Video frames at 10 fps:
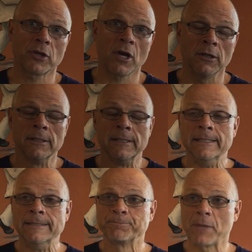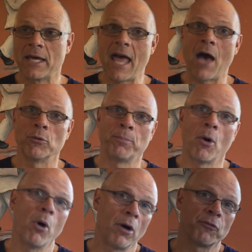ago, and that would
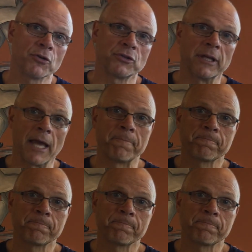bode well for us in the game.